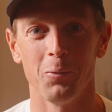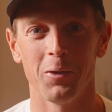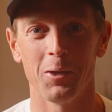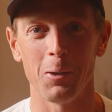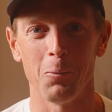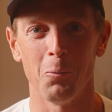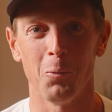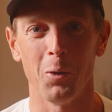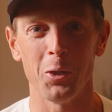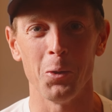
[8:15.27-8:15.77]

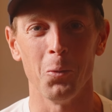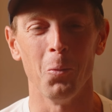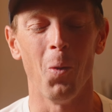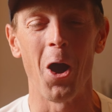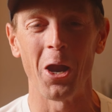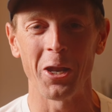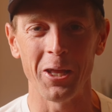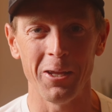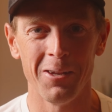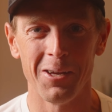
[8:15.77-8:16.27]
get what you
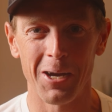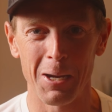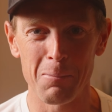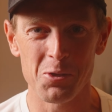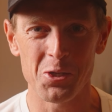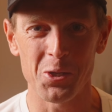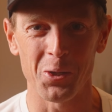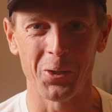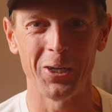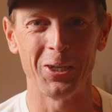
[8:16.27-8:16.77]
wanted, I'm
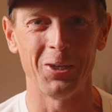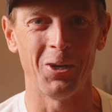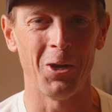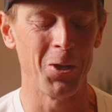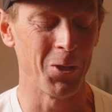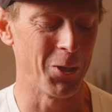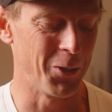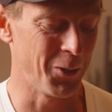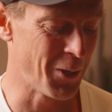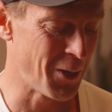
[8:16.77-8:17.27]
sure,
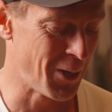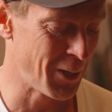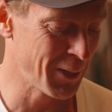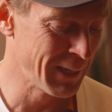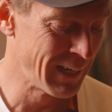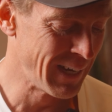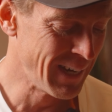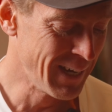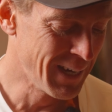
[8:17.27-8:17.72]
all along,